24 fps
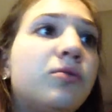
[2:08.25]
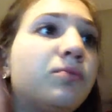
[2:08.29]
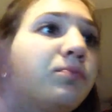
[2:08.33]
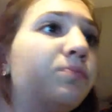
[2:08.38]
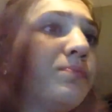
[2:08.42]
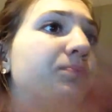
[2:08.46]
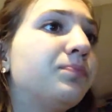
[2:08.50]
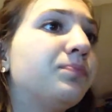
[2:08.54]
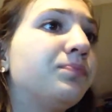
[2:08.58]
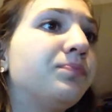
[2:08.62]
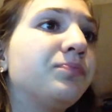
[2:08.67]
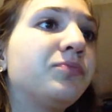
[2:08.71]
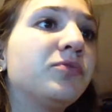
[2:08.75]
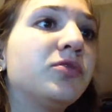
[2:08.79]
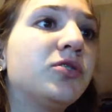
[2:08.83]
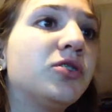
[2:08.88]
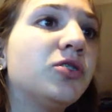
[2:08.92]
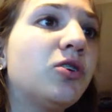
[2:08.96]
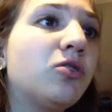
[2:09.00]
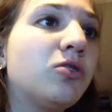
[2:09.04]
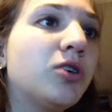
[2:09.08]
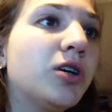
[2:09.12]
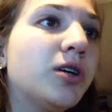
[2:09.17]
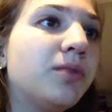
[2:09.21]

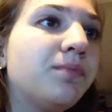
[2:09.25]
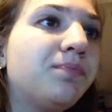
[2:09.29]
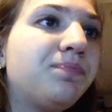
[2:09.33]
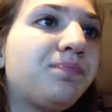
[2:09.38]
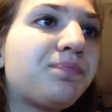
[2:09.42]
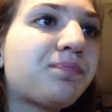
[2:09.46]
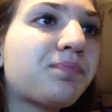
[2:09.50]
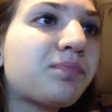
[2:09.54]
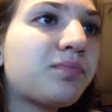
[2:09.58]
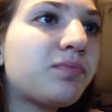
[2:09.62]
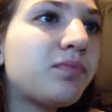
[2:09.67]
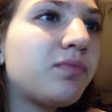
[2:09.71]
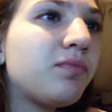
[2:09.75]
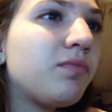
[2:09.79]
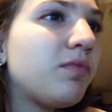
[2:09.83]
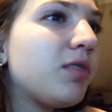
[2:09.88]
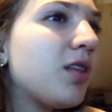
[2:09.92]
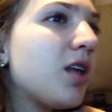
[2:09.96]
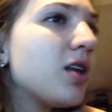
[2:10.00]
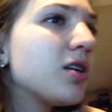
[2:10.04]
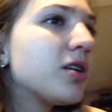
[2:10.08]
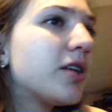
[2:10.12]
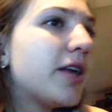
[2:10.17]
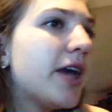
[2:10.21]
So good.
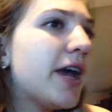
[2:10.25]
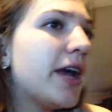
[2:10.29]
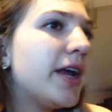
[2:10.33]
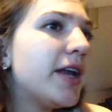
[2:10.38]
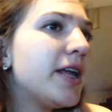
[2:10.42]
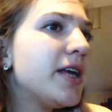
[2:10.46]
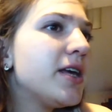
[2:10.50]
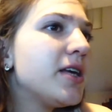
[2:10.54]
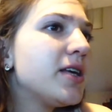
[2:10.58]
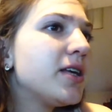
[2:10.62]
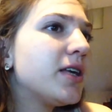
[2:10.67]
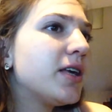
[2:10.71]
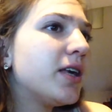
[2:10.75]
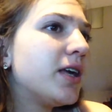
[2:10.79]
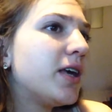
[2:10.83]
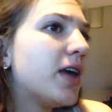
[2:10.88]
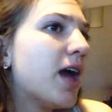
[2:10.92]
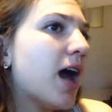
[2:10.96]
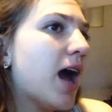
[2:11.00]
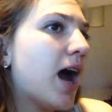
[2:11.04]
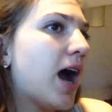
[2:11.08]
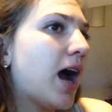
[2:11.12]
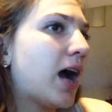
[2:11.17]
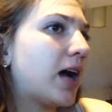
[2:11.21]
Katie
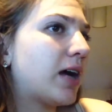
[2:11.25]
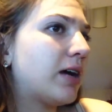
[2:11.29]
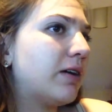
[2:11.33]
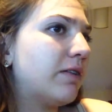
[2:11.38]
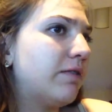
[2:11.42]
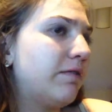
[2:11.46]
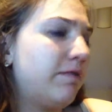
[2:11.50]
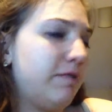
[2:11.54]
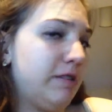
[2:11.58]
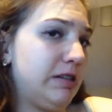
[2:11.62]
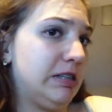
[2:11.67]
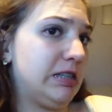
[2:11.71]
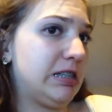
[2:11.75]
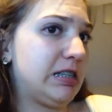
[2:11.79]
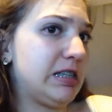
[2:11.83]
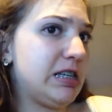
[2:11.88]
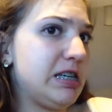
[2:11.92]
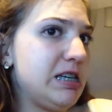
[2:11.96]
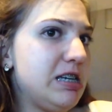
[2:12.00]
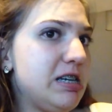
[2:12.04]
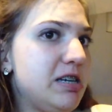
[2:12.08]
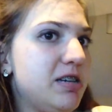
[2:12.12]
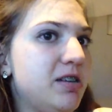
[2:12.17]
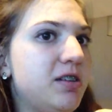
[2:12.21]

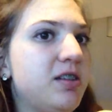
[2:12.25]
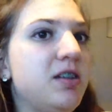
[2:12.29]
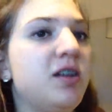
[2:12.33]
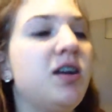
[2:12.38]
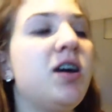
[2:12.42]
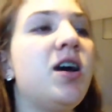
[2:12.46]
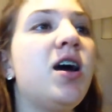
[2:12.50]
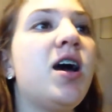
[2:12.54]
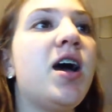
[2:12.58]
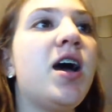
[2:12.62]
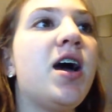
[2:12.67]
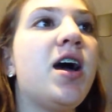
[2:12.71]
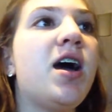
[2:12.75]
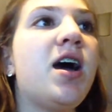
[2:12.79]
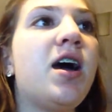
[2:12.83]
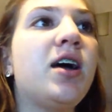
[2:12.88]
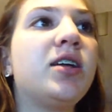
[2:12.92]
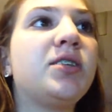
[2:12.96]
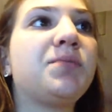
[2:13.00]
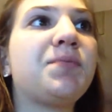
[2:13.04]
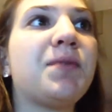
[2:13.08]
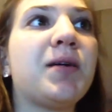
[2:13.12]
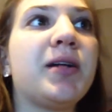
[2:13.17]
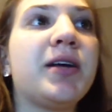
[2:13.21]
Kakavinsky.
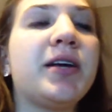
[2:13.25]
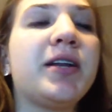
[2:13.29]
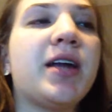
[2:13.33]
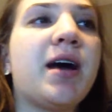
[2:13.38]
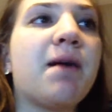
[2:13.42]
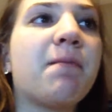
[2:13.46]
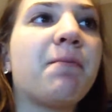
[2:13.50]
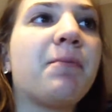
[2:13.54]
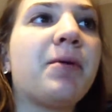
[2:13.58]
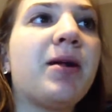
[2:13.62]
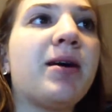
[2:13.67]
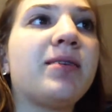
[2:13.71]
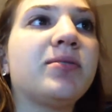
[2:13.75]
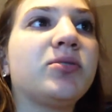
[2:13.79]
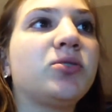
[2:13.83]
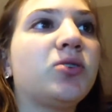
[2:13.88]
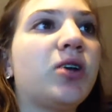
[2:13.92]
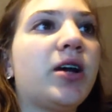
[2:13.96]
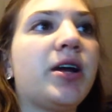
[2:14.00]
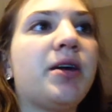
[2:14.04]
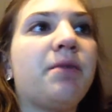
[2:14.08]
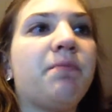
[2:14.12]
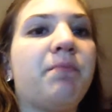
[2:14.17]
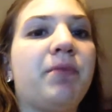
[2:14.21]
It's probably not pronounced
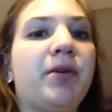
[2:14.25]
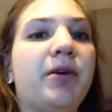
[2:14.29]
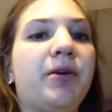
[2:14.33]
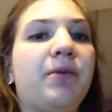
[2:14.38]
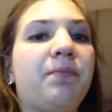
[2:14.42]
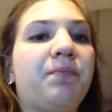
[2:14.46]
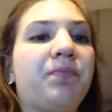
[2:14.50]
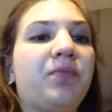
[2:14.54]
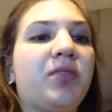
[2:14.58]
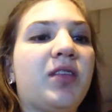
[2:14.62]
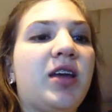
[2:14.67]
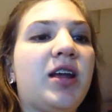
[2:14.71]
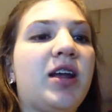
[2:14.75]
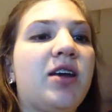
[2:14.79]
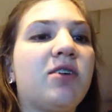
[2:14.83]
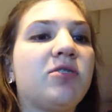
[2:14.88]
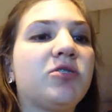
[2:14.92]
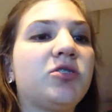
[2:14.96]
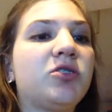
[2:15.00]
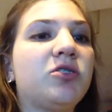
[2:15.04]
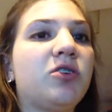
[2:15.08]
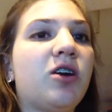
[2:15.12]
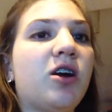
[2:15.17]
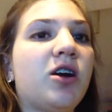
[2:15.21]
right, but I
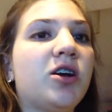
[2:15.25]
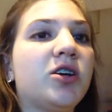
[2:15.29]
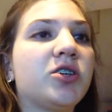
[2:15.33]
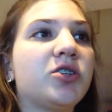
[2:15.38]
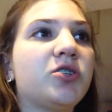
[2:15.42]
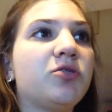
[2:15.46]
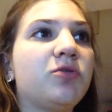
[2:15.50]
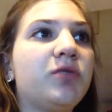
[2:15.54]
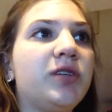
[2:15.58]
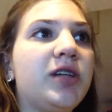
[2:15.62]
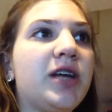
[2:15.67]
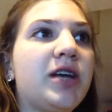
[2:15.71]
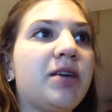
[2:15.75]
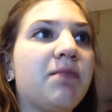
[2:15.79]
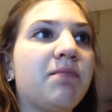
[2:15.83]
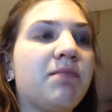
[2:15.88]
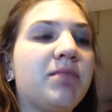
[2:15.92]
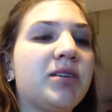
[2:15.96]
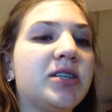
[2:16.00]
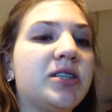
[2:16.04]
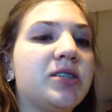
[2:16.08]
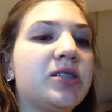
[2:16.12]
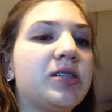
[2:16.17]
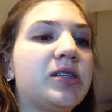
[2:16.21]
also really like
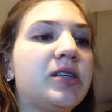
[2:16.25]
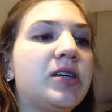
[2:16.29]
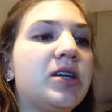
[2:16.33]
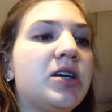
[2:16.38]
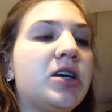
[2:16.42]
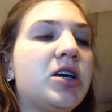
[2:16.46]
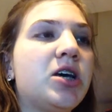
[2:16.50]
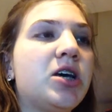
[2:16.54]
Miss